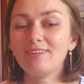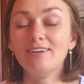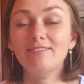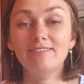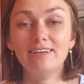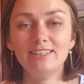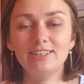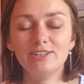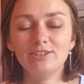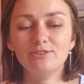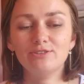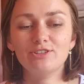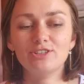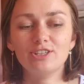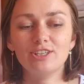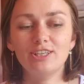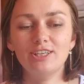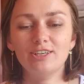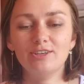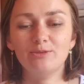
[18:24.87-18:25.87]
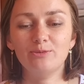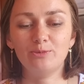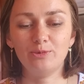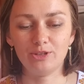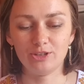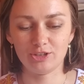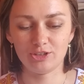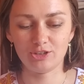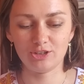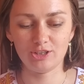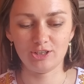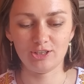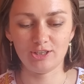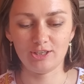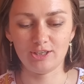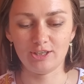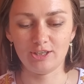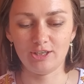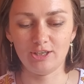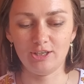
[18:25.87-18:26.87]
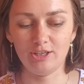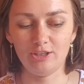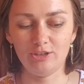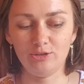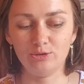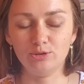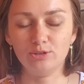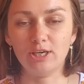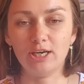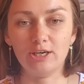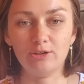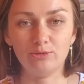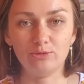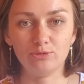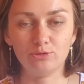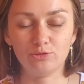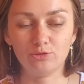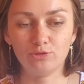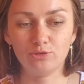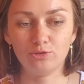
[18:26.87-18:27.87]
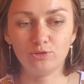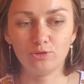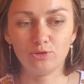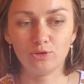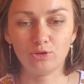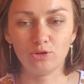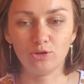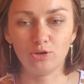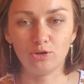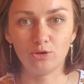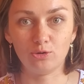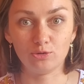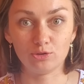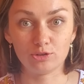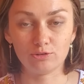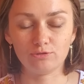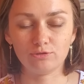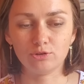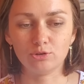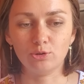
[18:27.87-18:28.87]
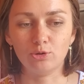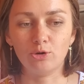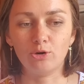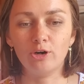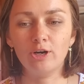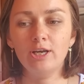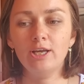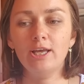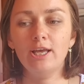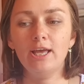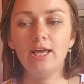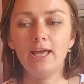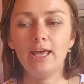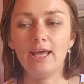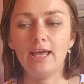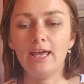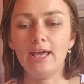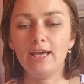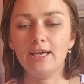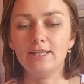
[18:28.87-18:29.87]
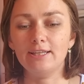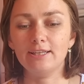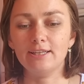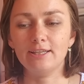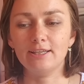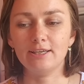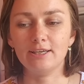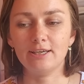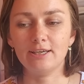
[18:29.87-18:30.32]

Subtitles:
bedding rushnik, which you lie on the floor, and